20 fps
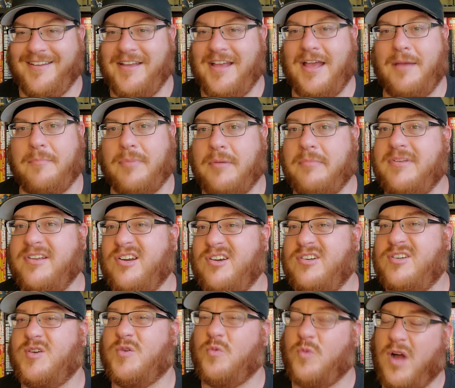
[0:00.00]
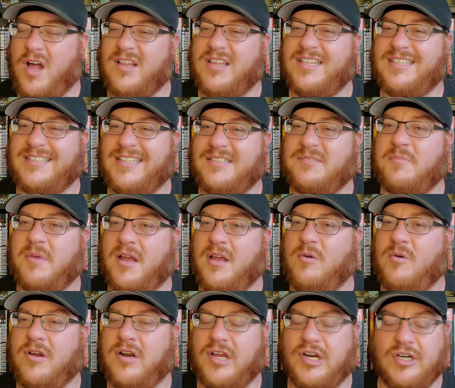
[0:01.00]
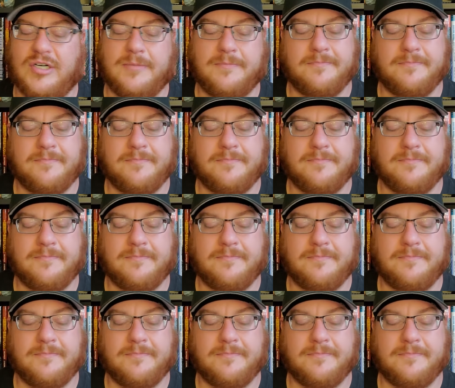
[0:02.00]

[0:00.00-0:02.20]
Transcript: I probably hurt your wallet. That's probably what I hurt.